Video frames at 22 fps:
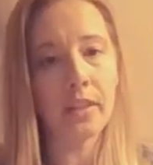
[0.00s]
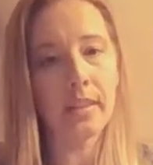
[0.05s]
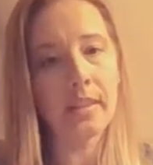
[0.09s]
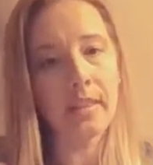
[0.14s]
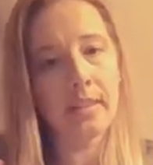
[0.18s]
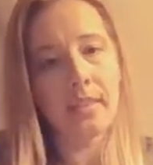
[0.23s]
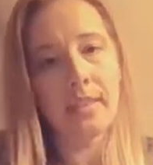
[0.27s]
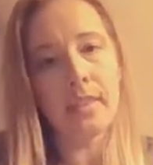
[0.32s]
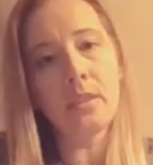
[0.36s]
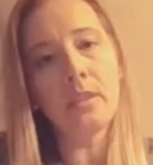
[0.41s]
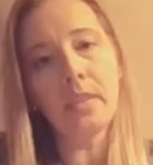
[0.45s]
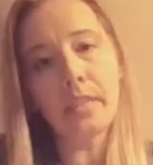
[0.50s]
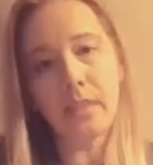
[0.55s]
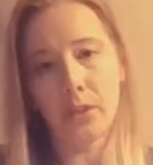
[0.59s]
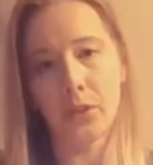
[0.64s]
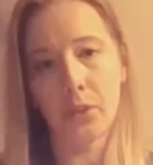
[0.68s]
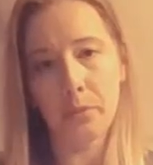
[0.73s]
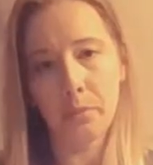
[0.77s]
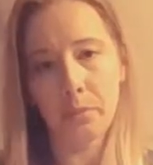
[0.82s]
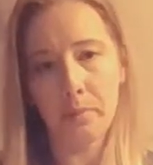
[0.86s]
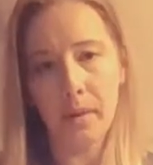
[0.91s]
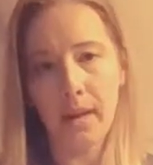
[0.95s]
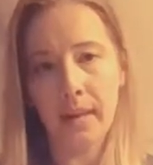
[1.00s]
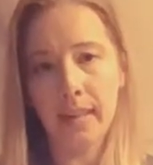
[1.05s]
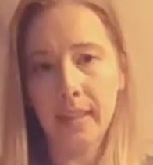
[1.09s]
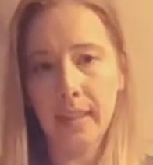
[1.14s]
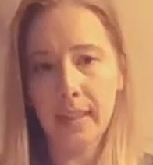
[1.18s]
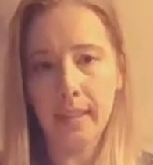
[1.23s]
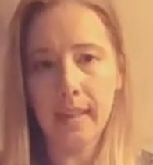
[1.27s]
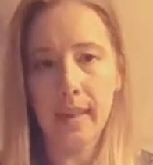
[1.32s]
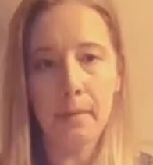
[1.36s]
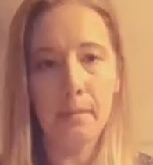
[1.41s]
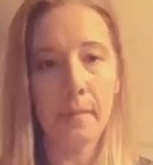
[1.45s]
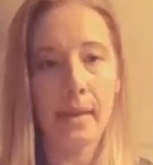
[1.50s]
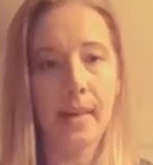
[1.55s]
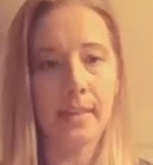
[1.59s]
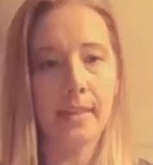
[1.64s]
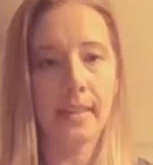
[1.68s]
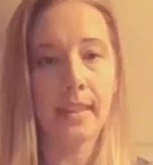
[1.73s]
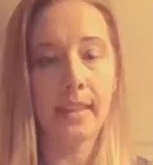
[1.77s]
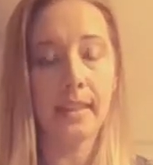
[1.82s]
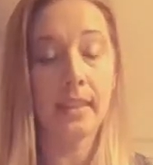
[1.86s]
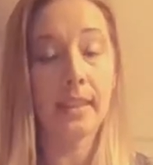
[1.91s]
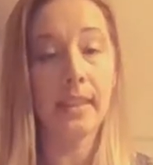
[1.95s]
They still need to embody that
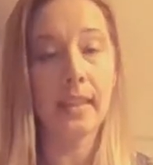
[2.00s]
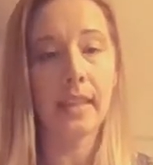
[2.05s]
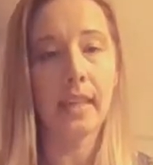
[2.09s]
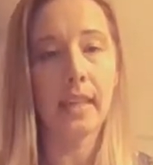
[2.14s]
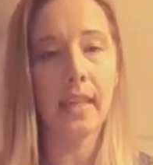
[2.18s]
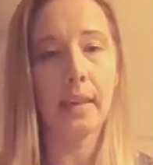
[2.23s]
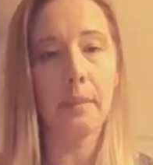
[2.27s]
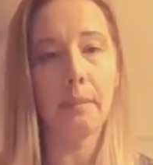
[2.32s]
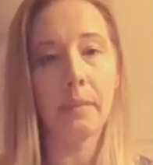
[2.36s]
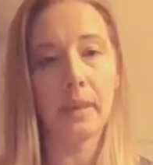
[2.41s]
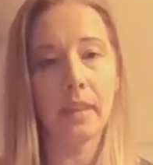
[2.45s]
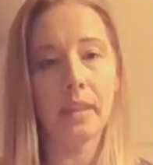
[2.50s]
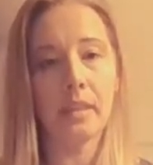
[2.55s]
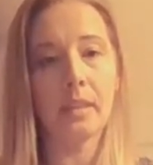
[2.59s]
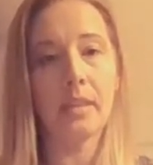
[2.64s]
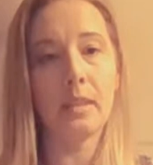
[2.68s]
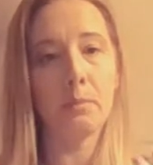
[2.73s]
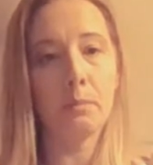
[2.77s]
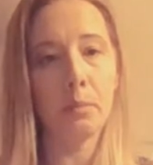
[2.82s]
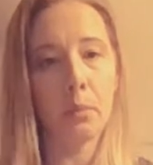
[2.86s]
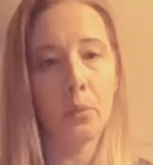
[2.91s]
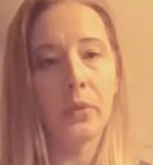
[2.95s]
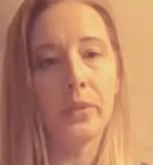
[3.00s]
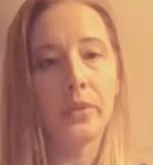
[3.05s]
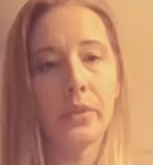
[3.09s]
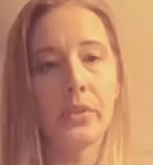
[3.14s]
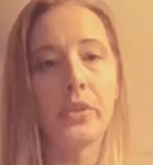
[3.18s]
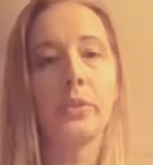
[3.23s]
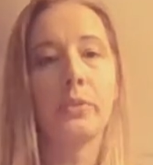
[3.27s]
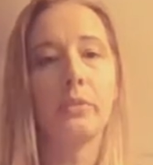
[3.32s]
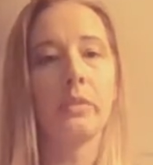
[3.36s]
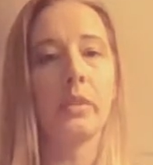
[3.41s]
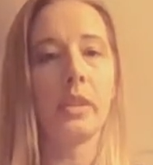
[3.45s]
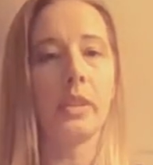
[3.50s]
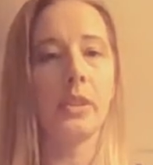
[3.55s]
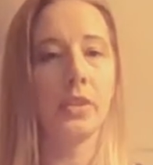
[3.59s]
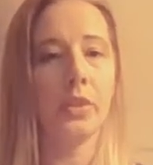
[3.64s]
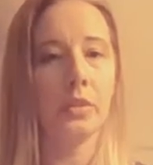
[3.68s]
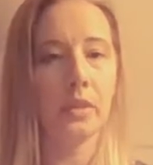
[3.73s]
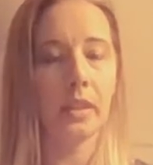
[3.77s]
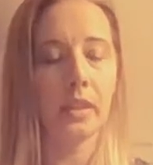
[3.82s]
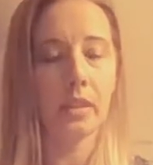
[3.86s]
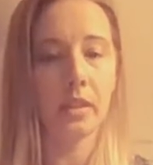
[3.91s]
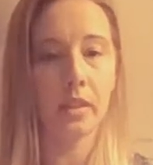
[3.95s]
masculinity, but it's important to really
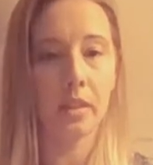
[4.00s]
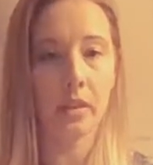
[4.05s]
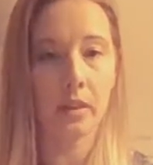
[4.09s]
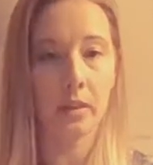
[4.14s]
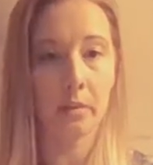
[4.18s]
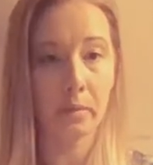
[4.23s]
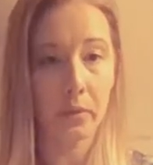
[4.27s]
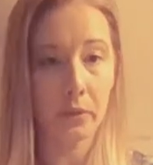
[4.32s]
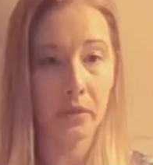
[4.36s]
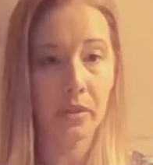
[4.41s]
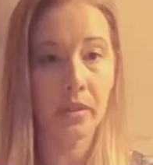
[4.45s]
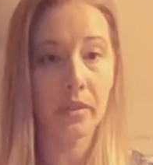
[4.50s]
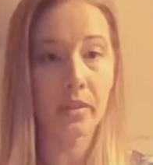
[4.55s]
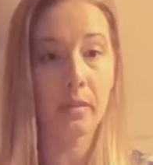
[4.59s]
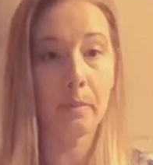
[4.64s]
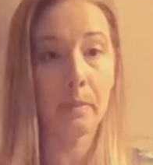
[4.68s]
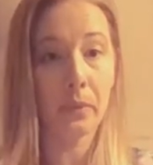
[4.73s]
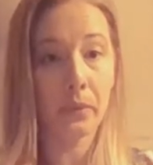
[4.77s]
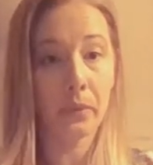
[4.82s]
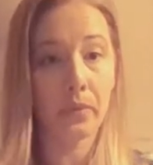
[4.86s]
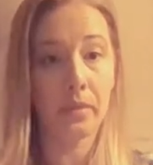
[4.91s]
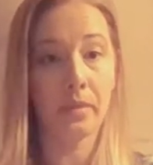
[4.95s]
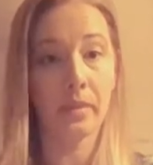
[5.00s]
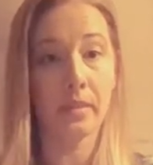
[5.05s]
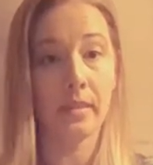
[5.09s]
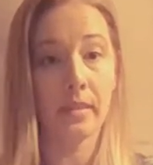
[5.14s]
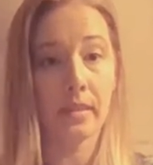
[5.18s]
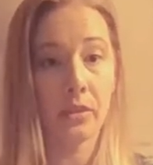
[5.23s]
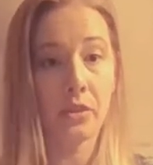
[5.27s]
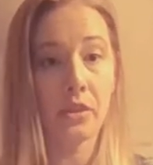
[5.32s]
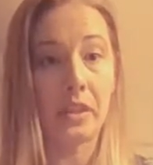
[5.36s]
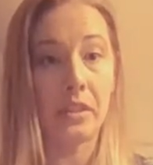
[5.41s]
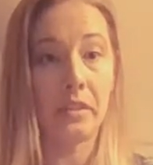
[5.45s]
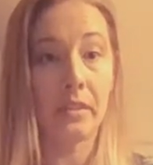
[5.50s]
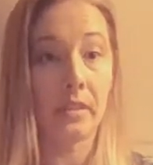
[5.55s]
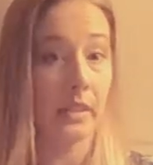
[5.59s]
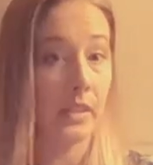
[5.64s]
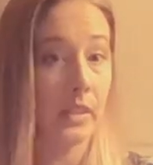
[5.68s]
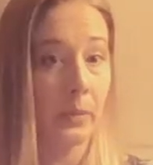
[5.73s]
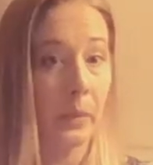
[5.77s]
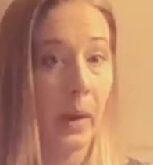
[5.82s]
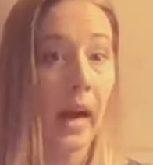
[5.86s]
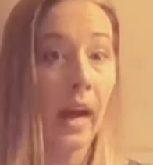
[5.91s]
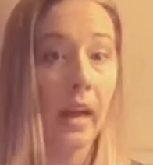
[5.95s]
tune into their emotions about their decisions as
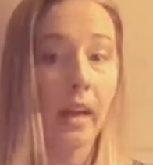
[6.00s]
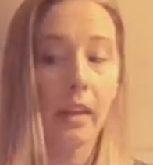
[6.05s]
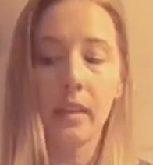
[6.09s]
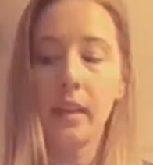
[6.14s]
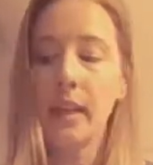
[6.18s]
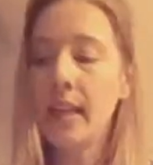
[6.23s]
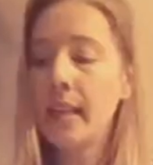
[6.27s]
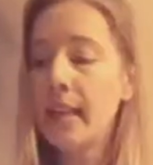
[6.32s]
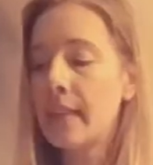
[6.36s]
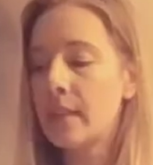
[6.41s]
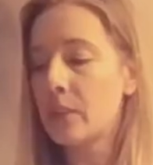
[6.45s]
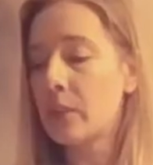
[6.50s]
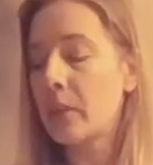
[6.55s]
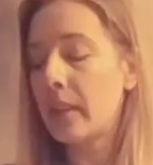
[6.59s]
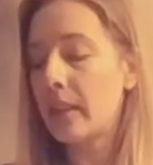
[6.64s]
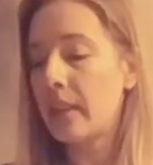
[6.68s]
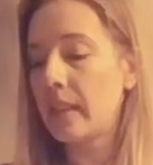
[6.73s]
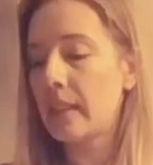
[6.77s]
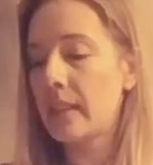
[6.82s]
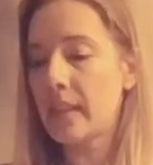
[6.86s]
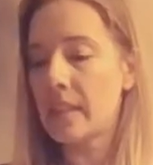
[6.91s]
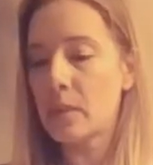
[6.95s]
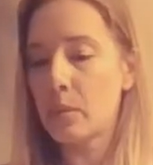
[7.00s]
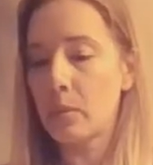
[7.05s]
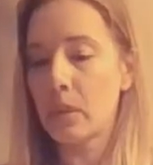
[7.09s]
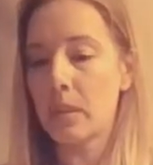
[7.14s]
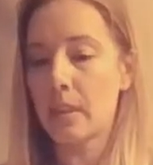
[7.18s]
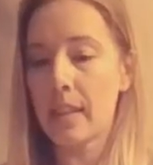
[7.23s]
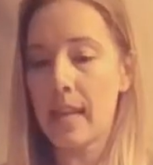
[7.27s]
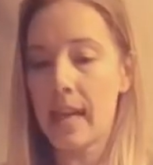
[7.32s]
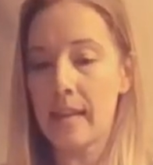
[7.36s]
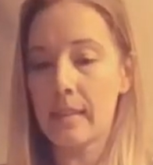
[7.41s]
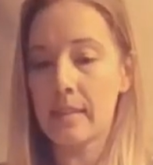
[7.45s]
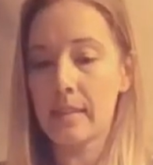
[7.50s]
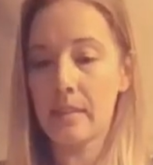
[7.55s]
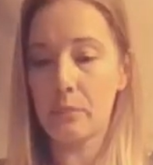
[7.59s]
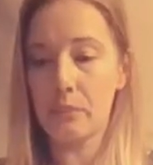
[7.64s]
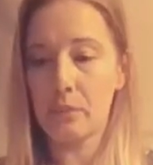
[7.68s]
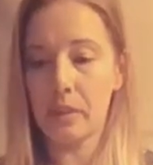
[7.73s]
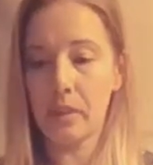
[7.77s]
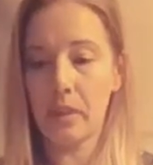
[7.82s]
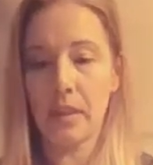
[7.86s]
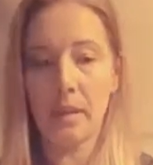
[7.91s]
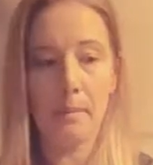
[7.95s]
well. I think that's what that's
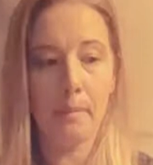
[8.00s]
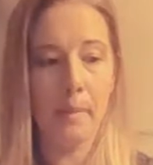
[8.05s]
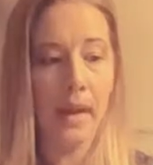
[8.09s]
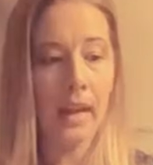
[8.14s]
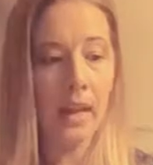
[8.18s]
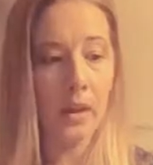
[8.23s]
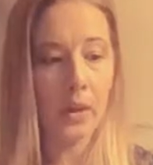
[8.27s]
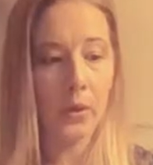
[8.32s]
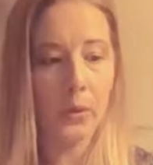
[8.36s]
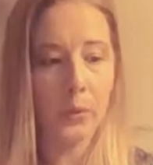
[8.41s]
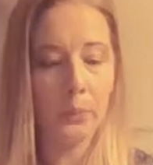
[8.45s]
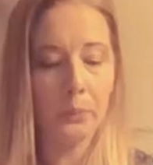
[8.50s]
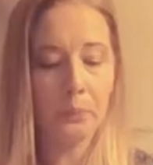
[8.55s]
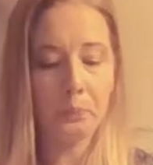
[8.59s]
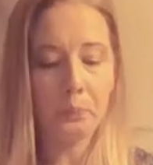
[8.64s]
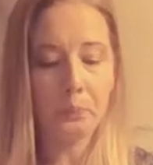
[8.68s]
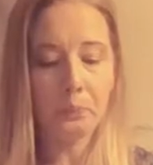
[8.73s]
really about.